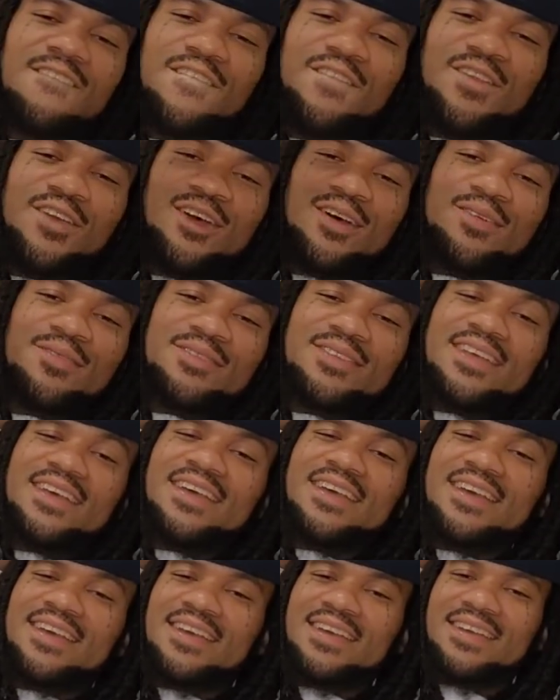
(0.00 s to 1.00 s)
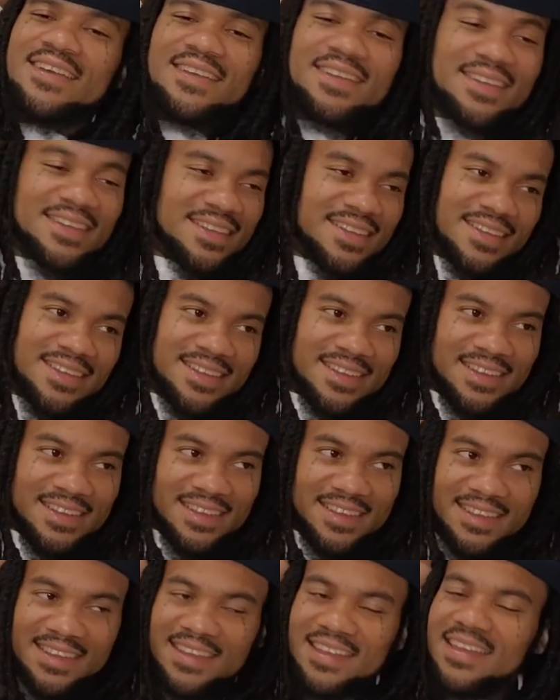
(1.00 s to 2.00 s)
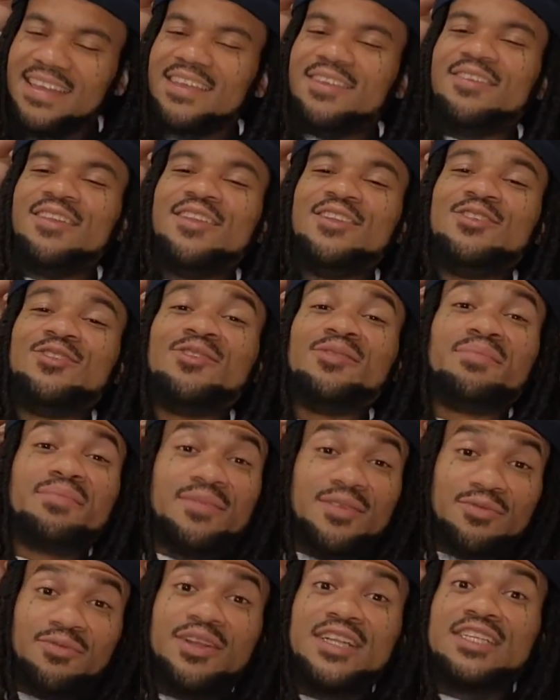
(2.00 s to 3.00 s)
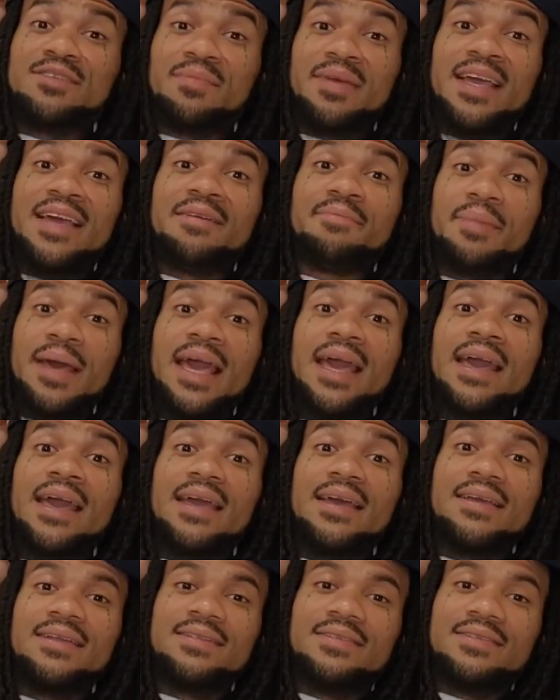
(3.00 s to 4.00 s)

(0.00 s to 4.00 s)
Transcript: You know what I'm saying? Yeah, you need your rich man bad.